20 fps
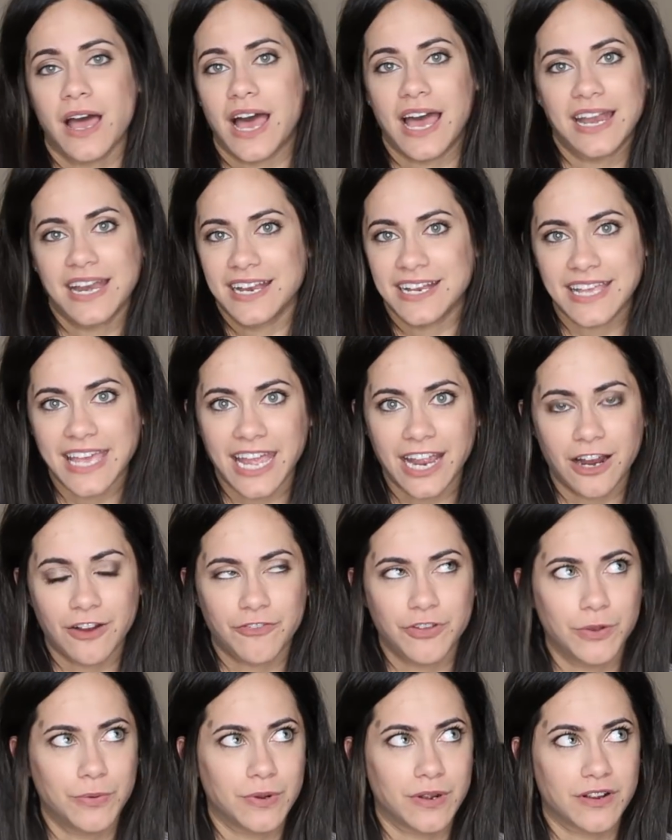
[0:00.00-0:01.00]
didn't care
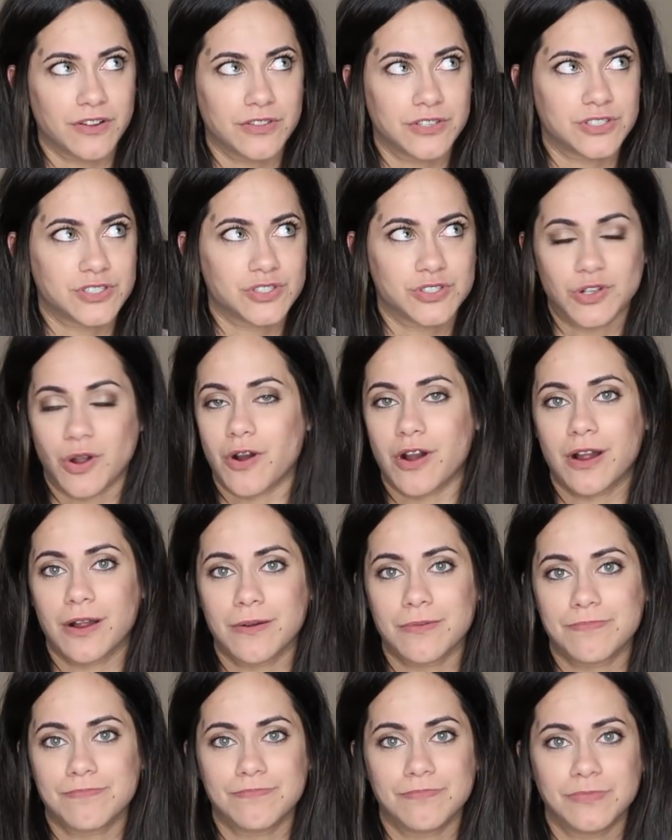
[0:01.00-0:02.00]
if you were the
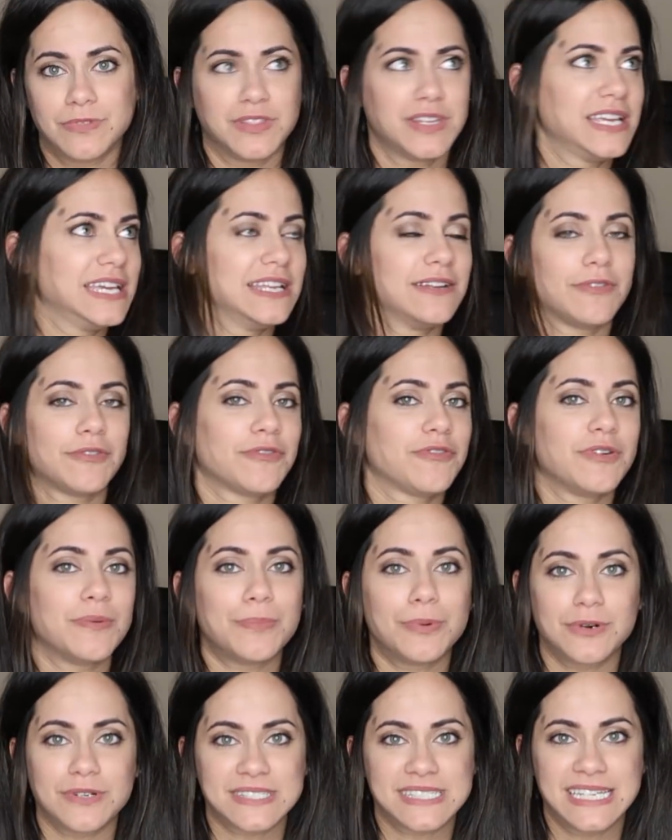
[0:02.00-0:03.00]
star lead of a
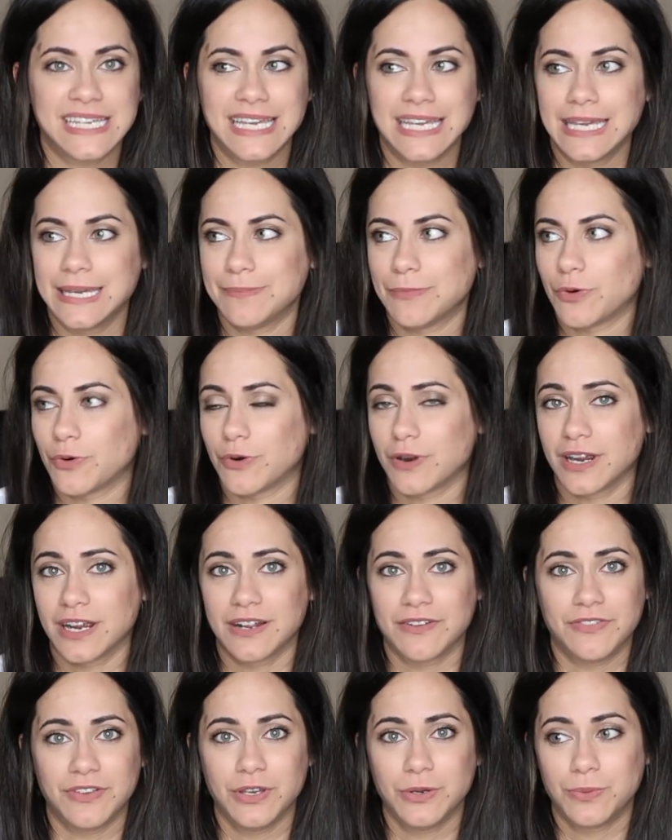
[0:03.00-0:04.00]
football team or
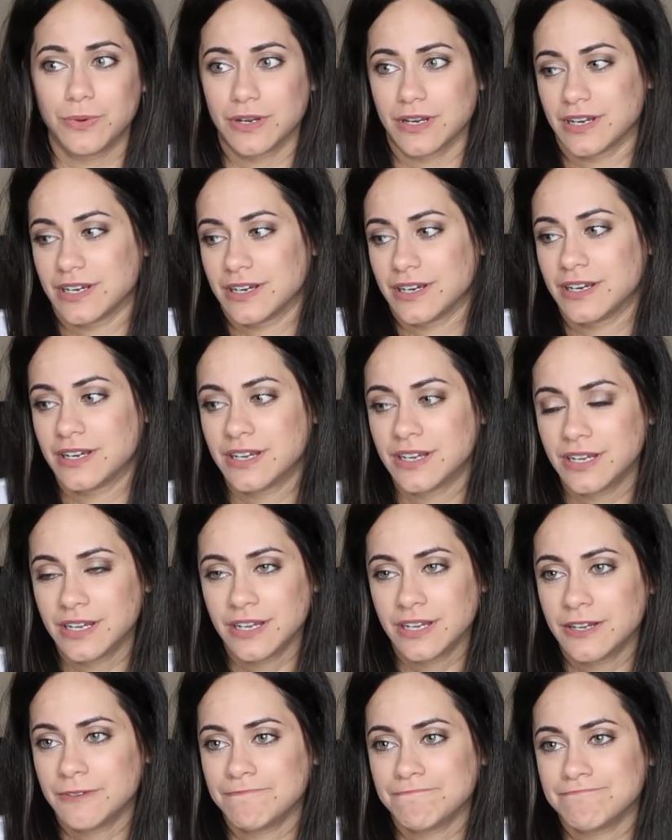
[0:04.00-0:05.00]
if you were
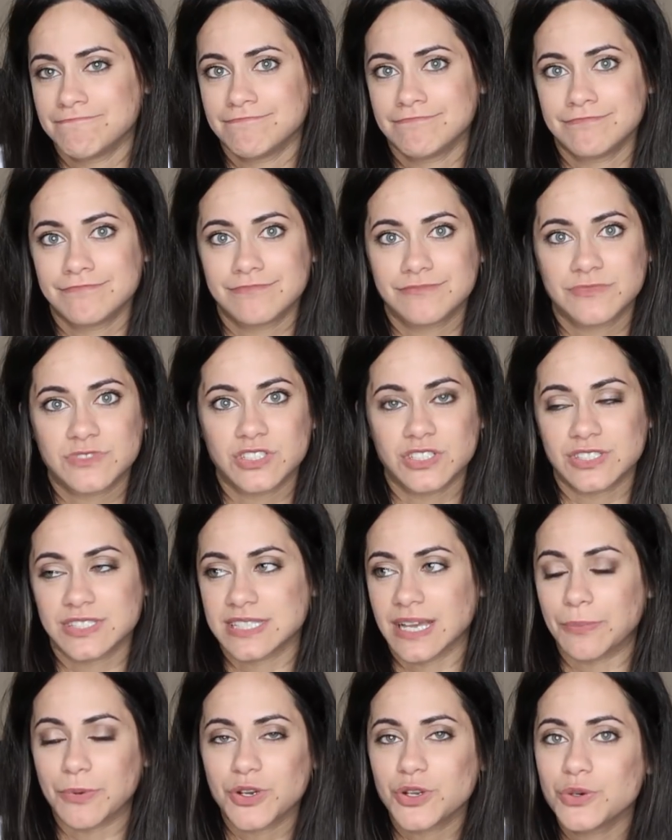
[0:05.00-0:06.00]
just
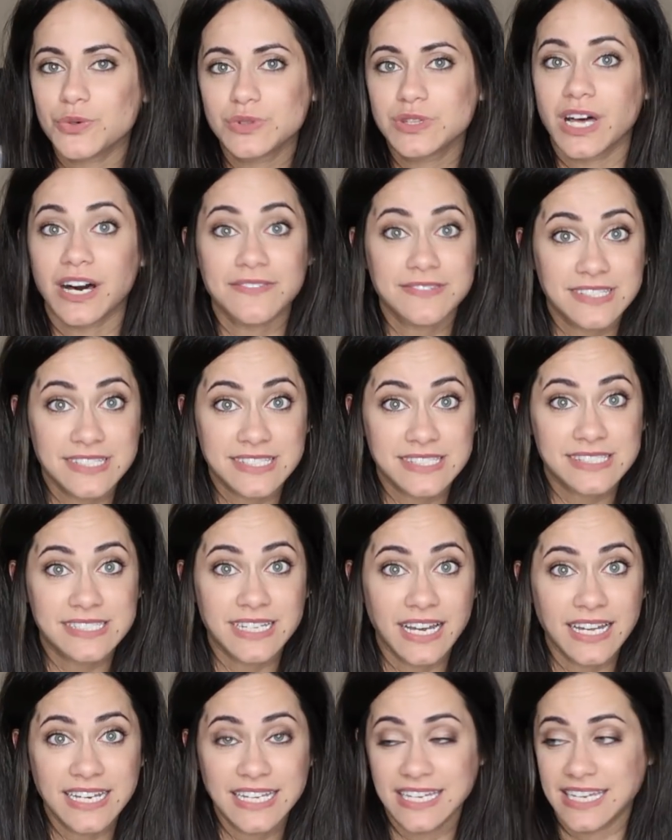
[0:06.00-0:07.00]
someone who loved to
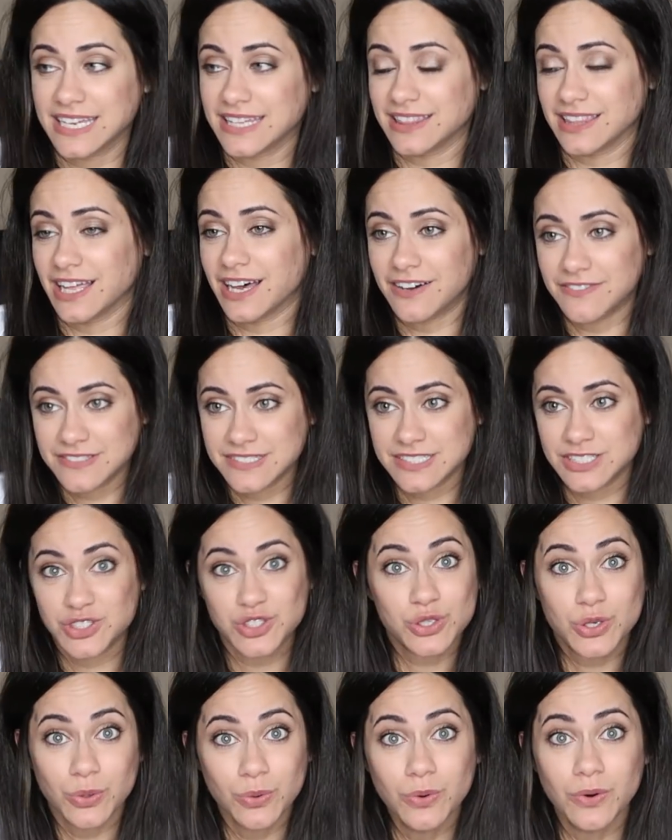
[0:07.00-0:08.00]
study and loved
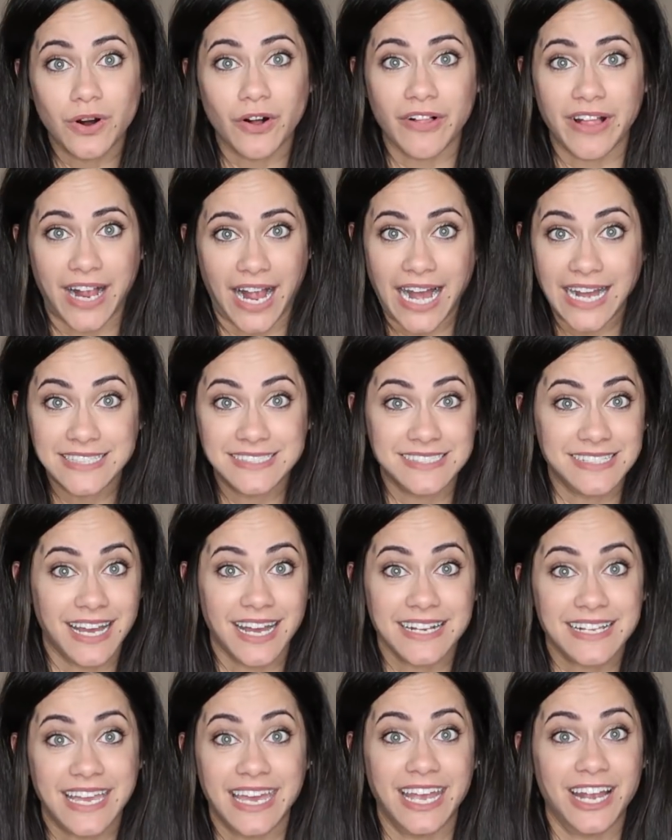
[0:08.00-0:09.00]
school. Like I did
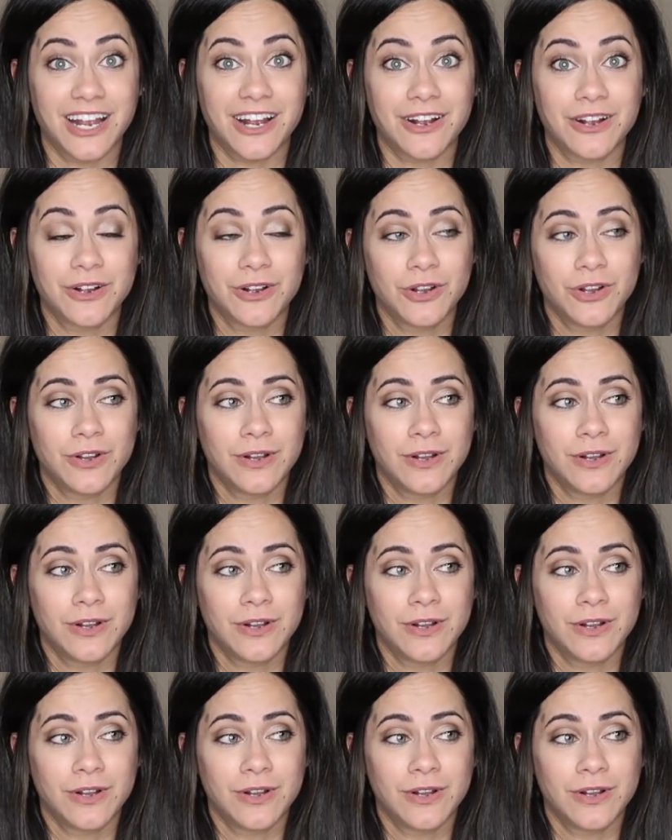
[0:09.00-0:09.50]
not care.